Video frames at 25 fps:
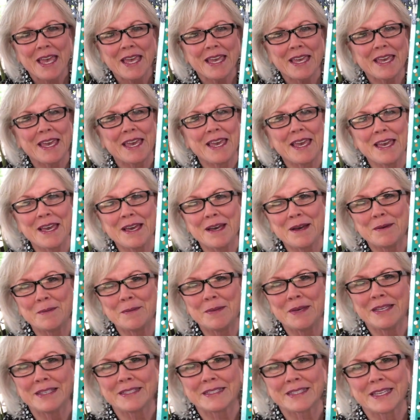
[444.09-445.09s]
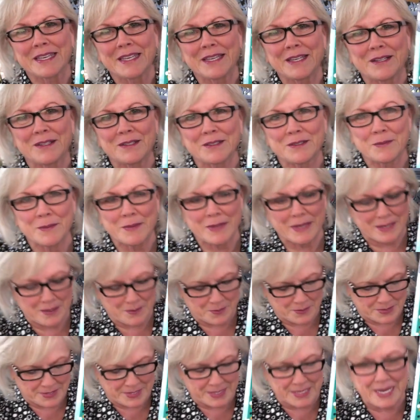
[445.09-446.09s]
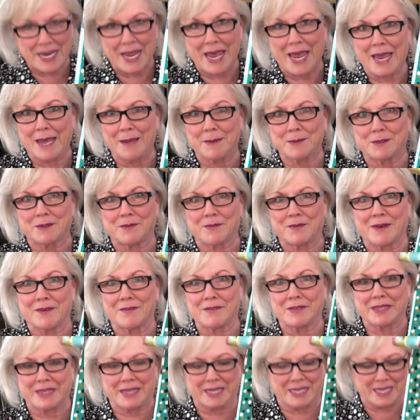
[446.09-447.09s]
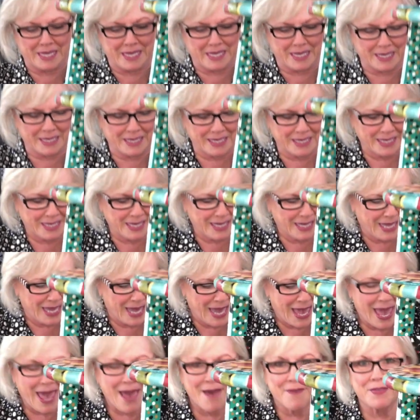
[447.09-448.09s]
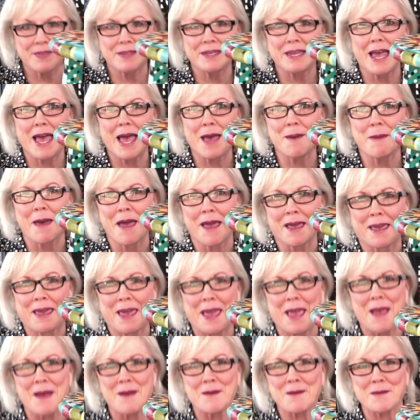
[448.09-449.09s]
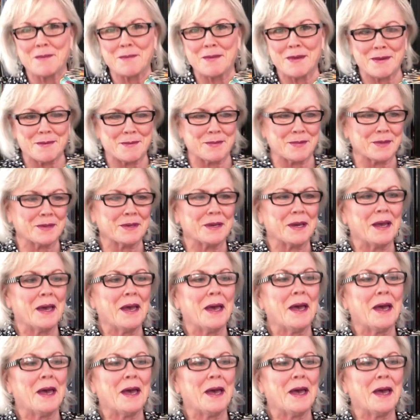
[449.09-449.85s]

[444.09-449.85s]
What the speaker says: Kim has killed me with the names of everything. Half the time I can't remember.